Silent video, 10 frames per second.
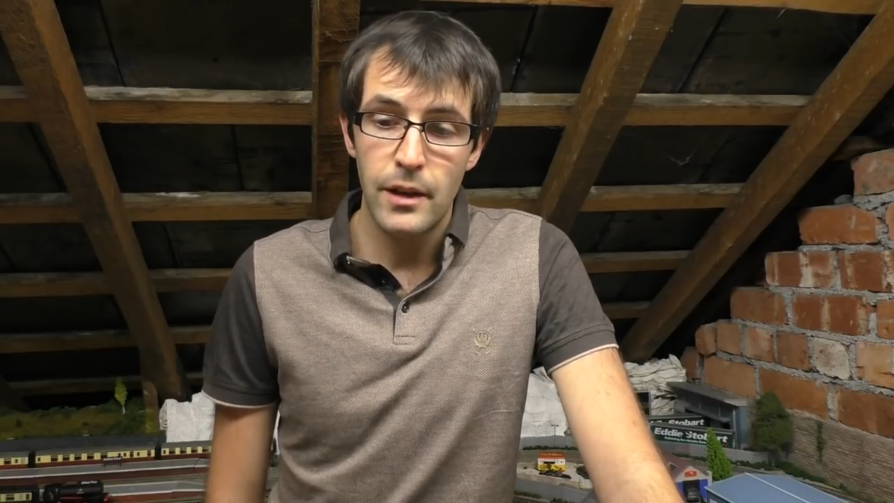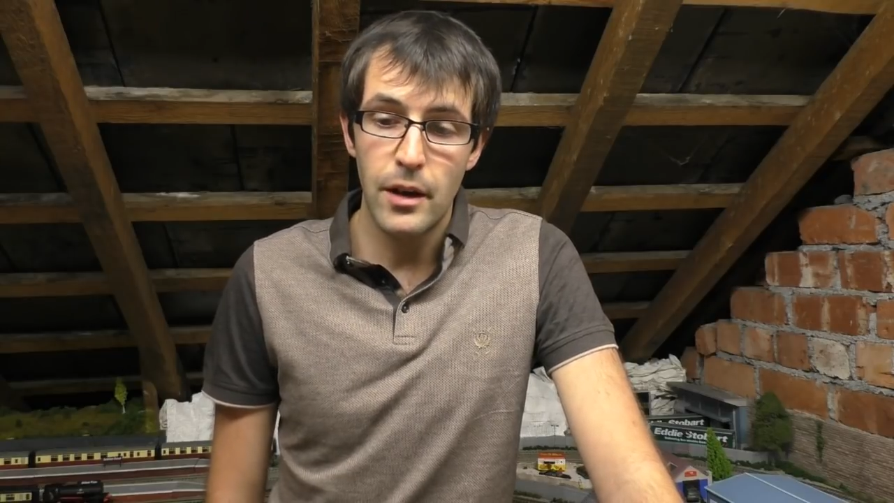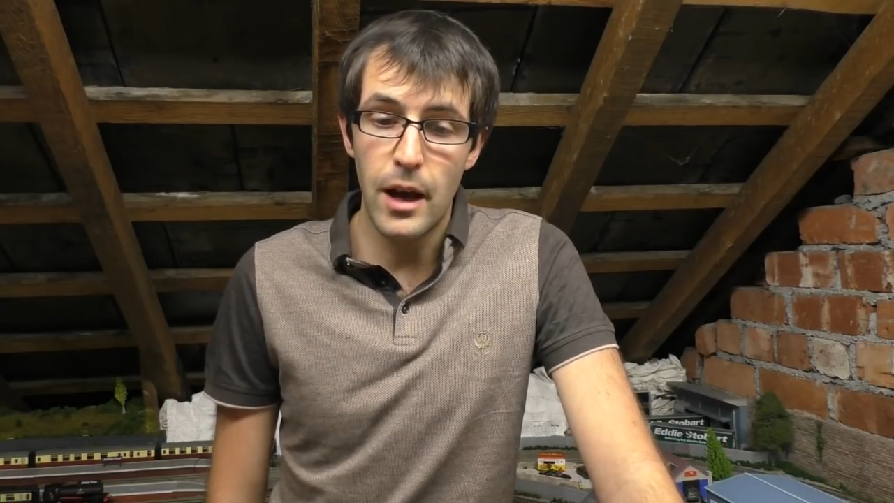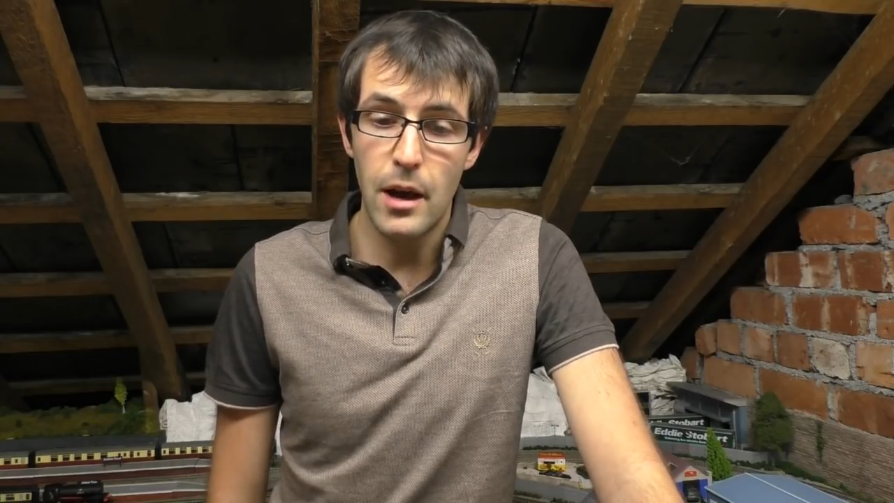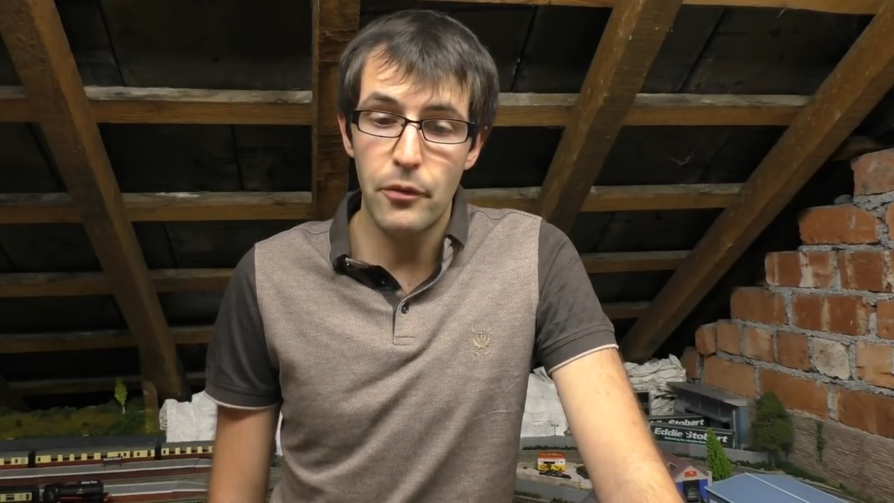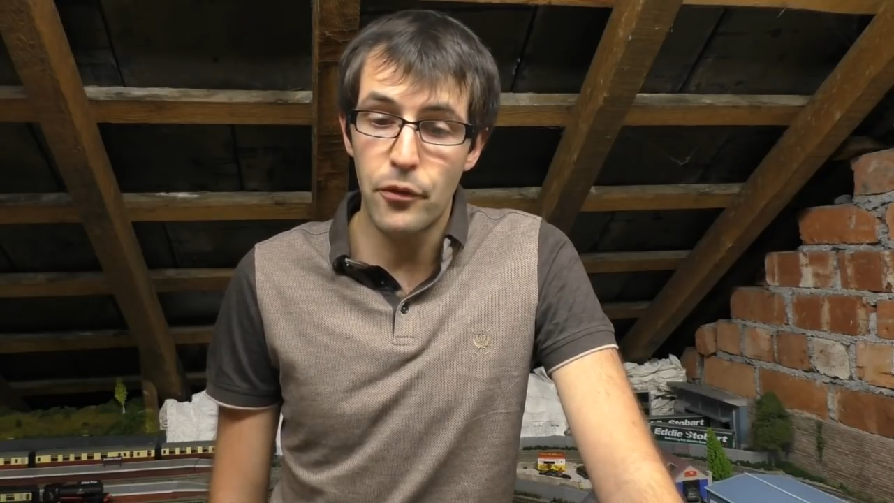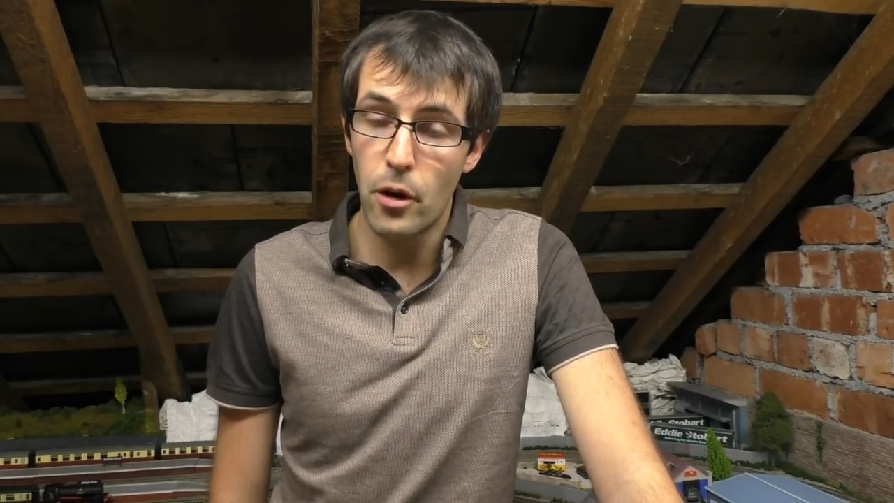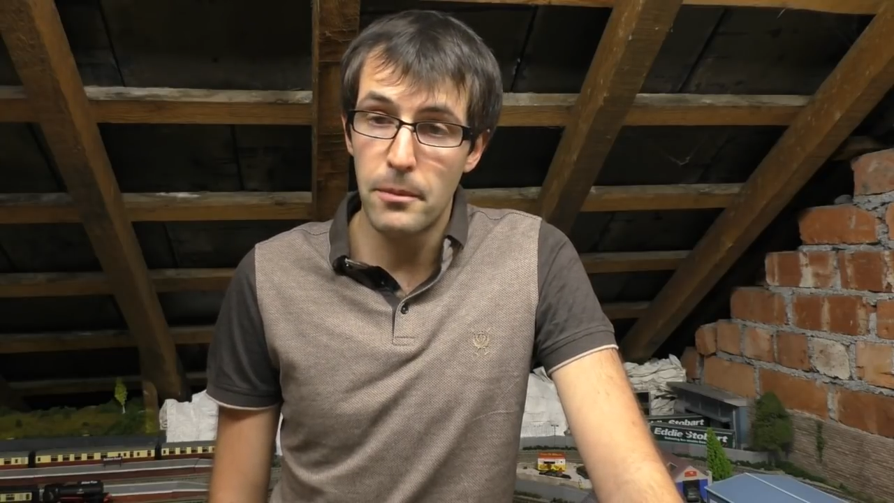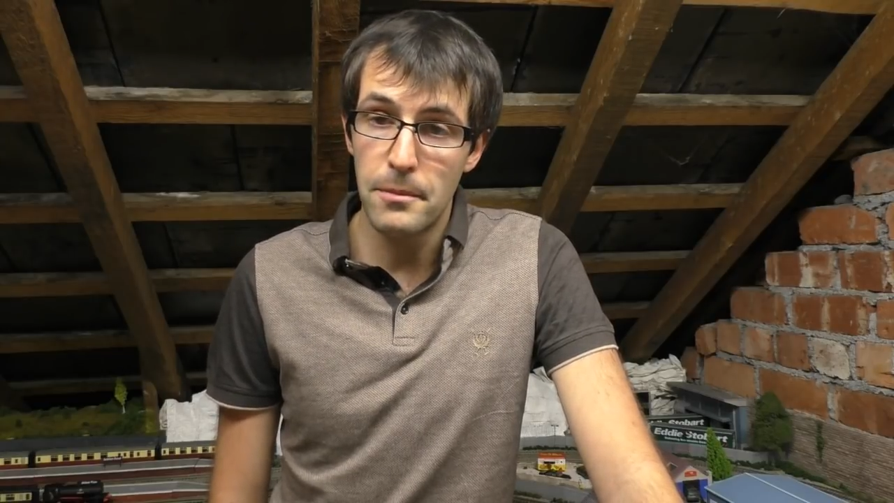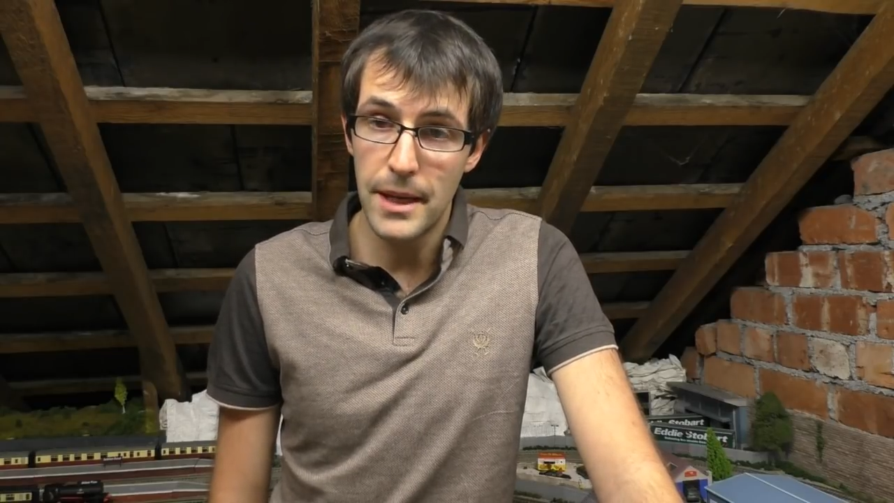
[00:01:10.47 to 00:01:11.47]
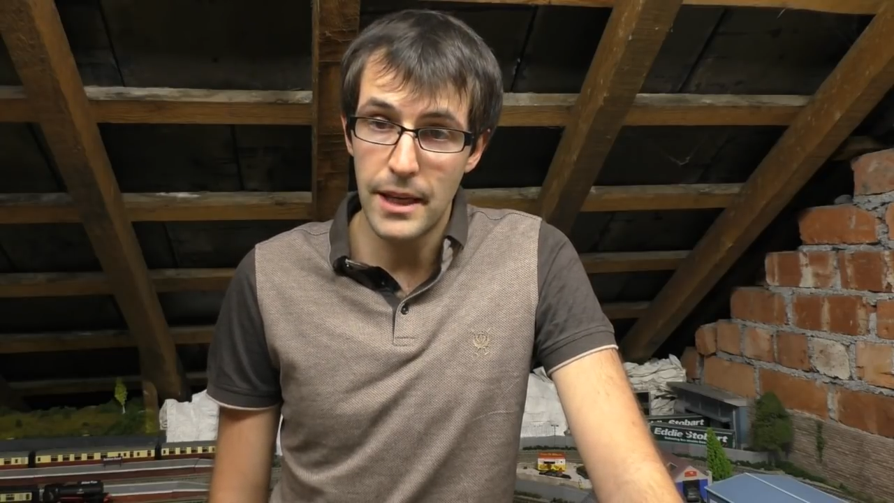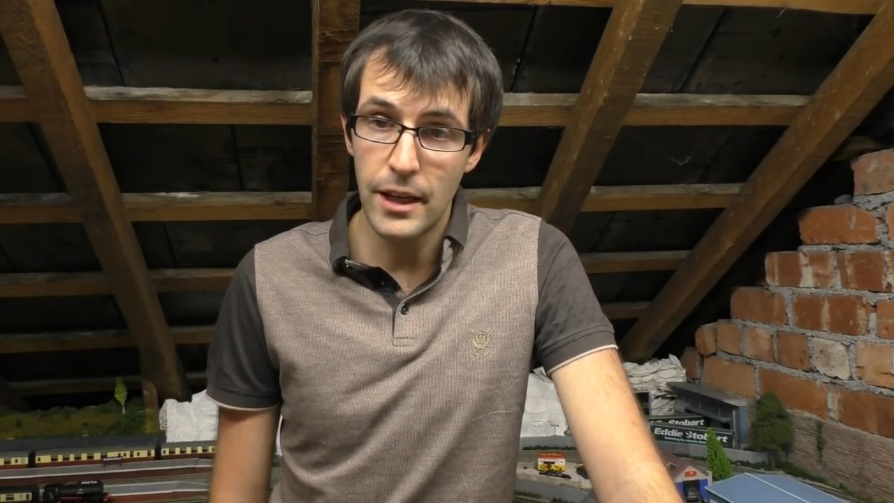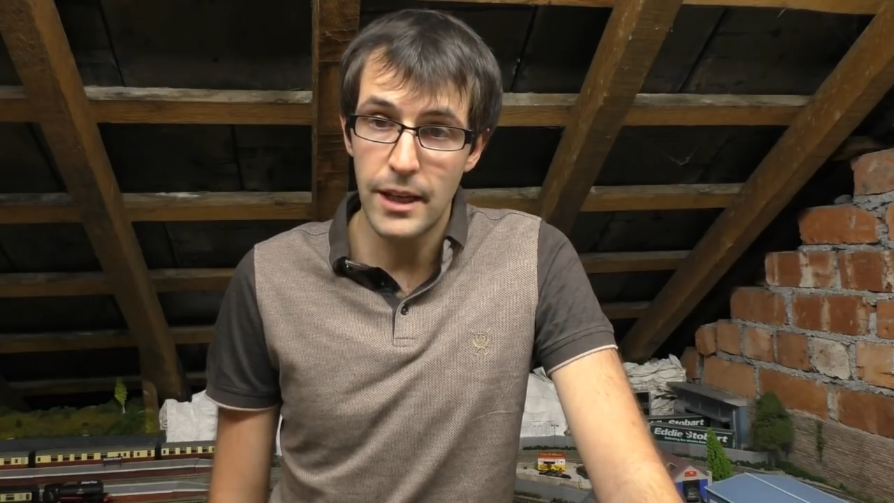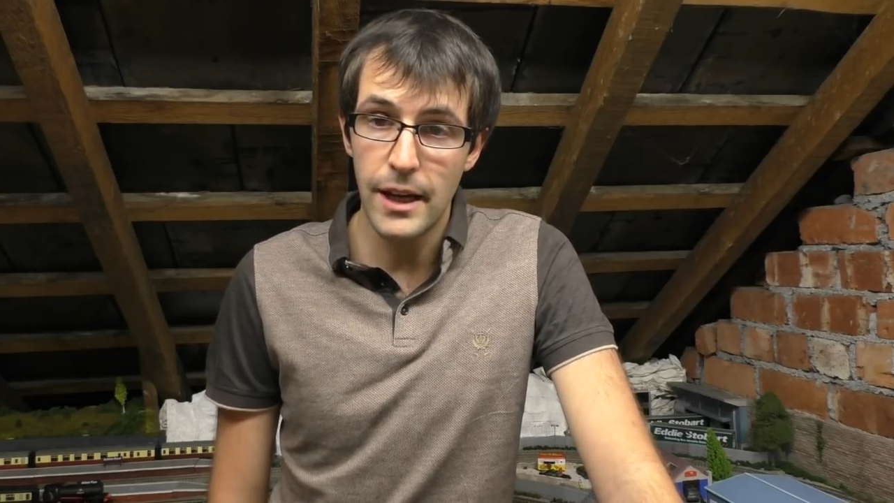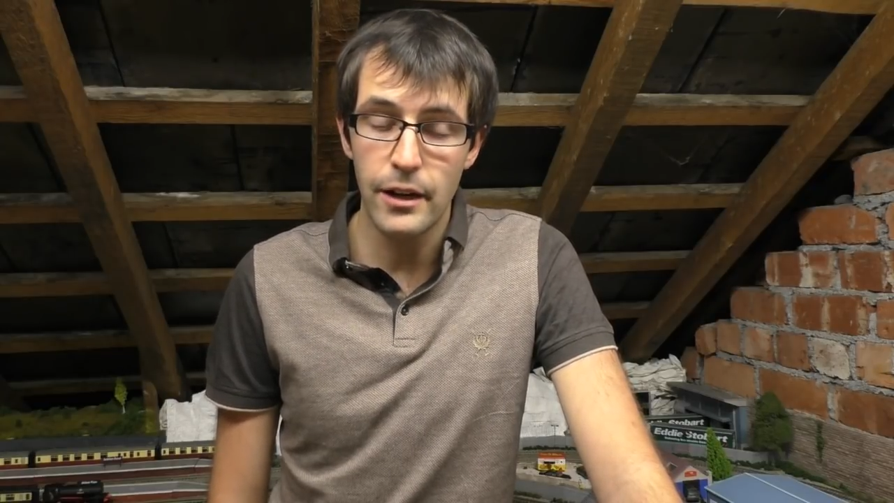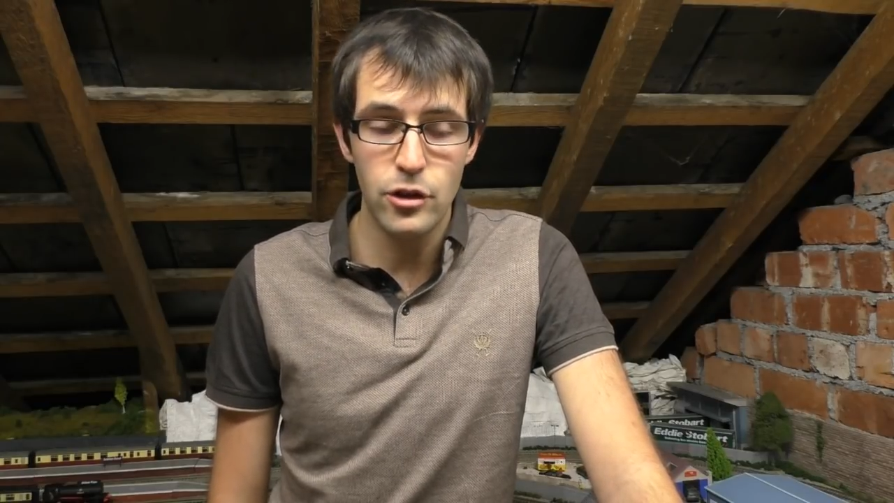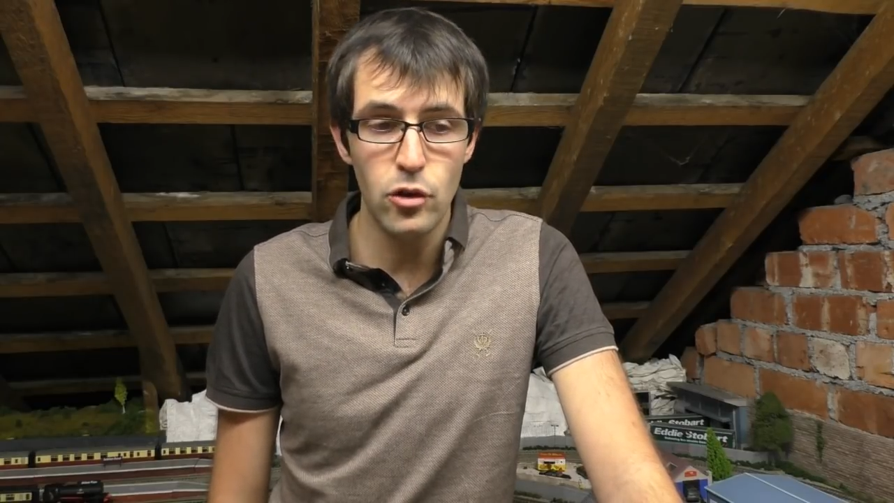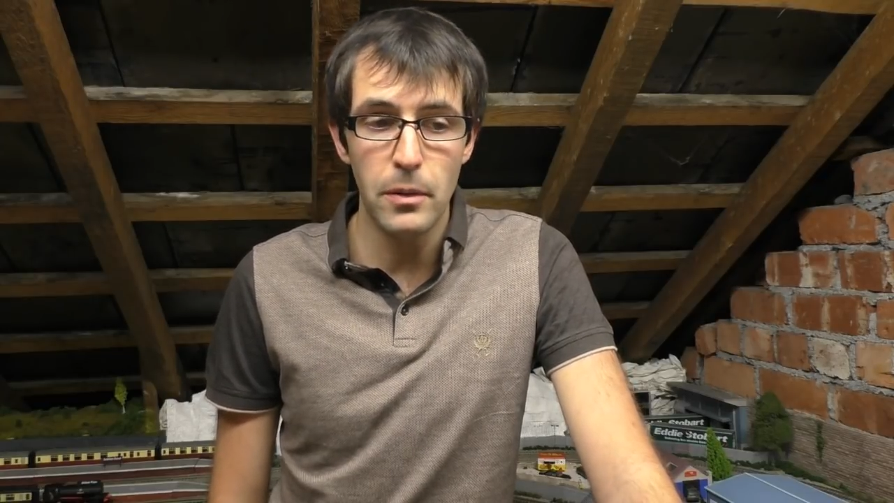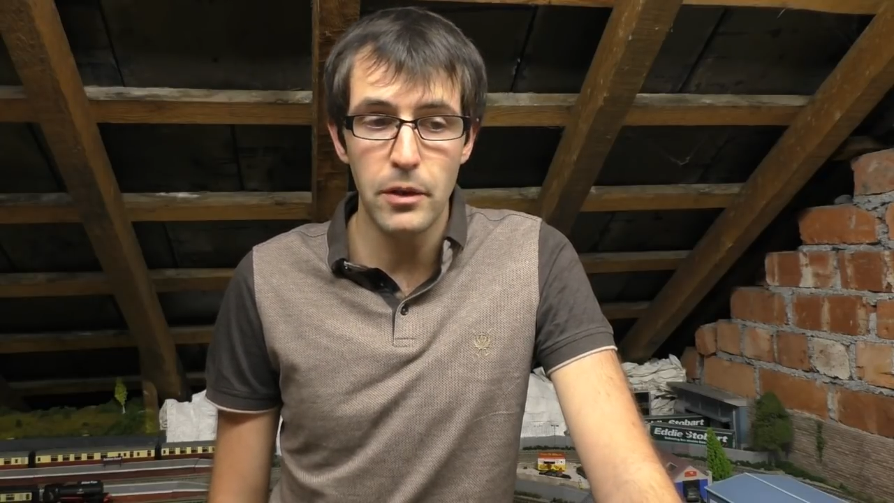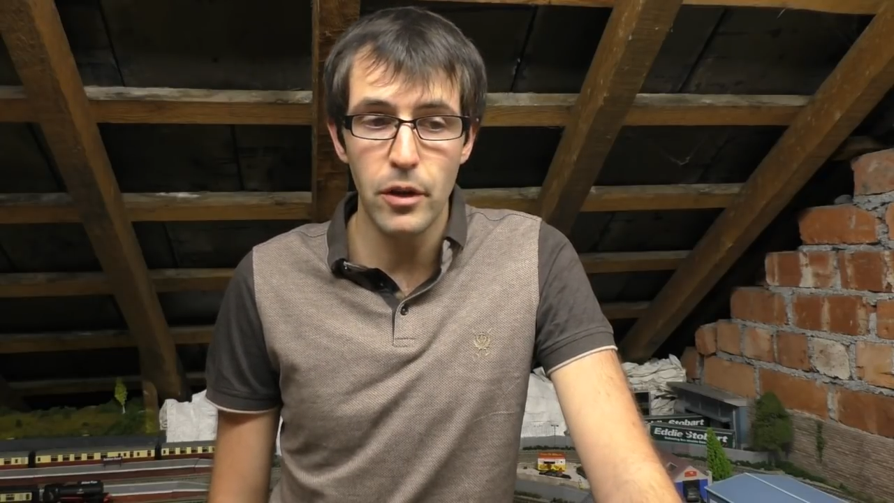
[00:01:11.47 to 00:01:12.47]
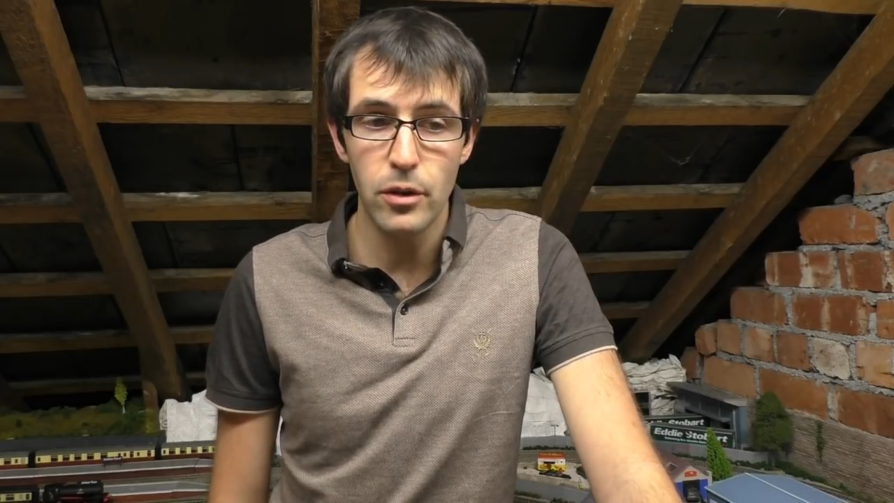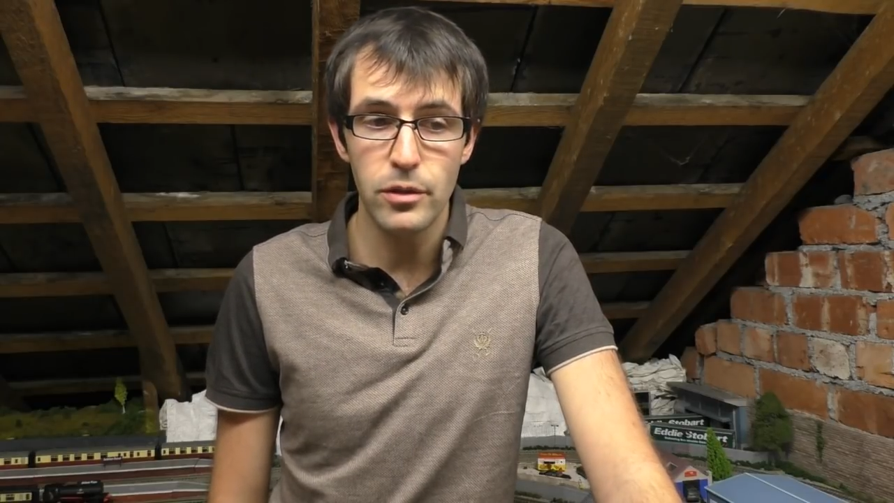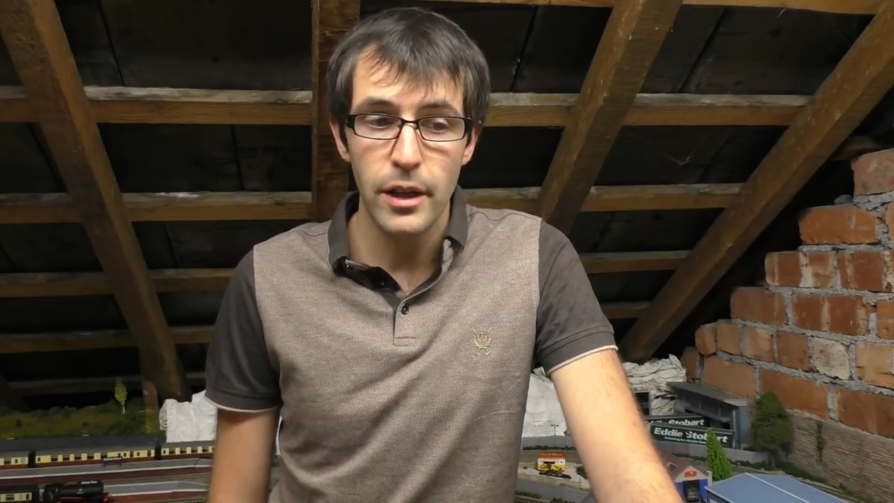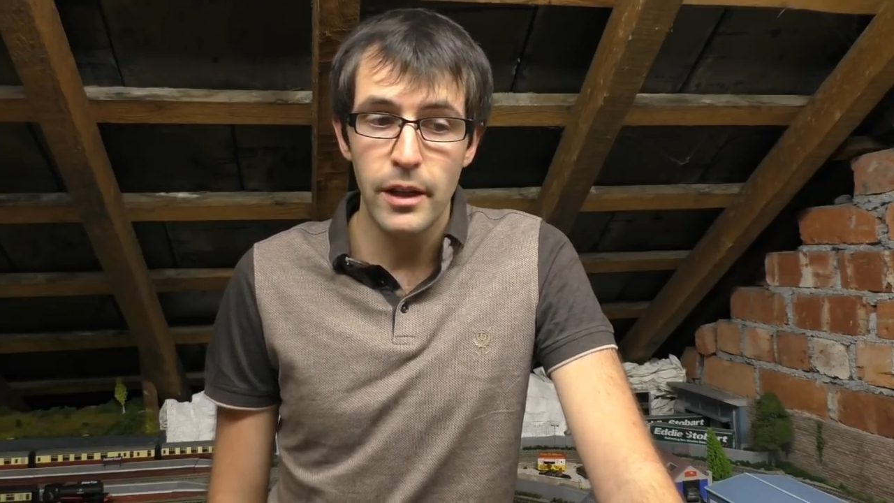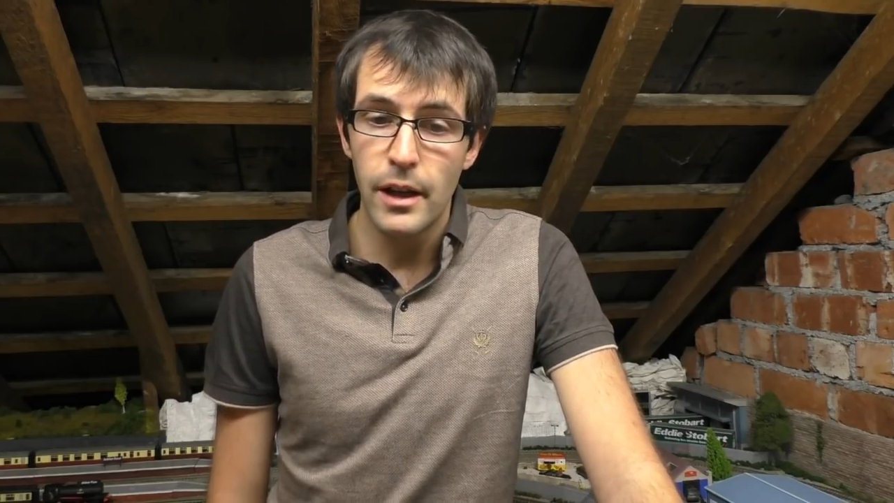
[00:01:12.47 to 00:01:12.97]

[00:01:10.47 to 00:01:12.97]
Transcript: uh, from me here at Jubilee Road.